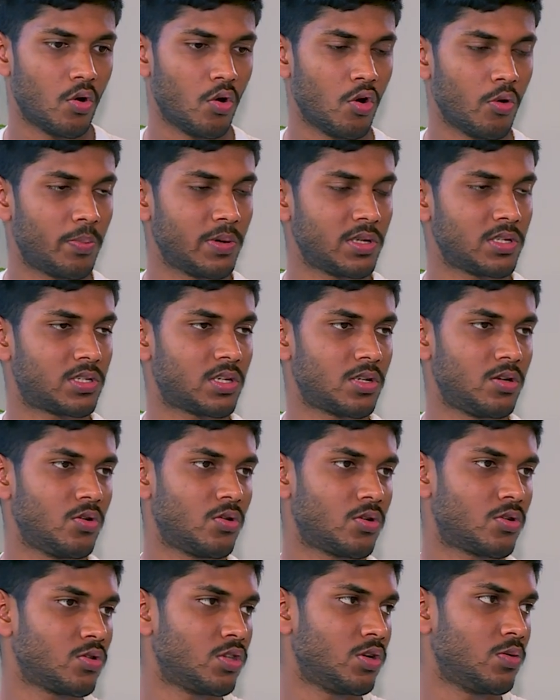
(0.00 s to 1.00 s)
opens a
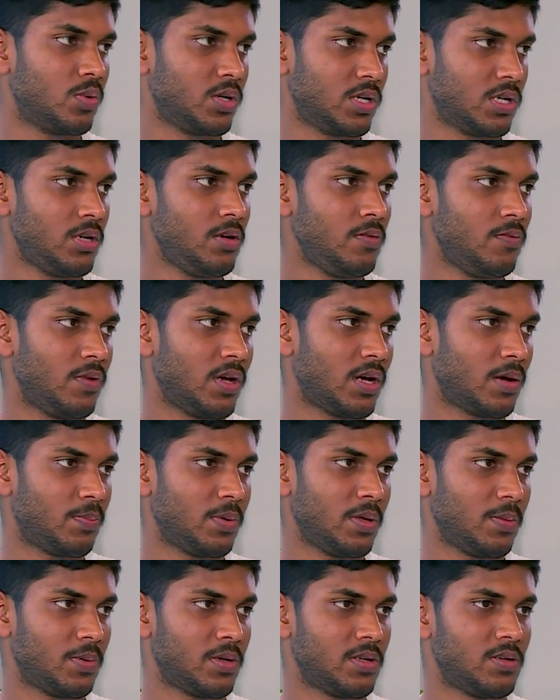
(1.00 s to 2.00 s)
door to the world where
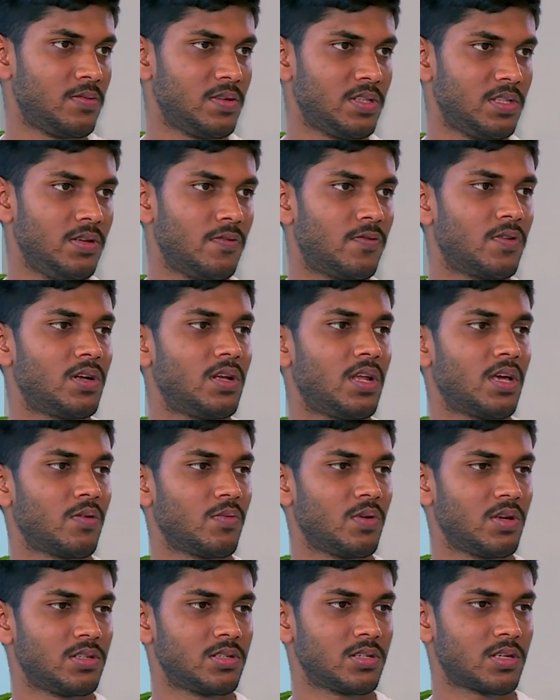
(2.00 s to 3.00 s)
people with different
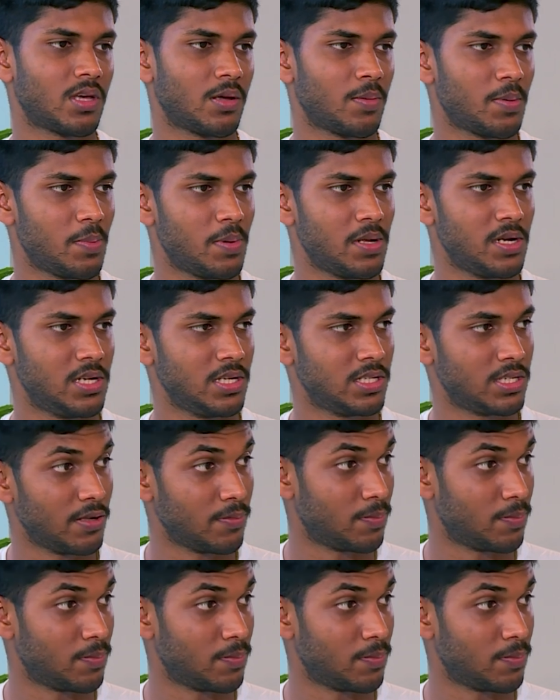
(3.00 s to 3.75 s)
language capabilities,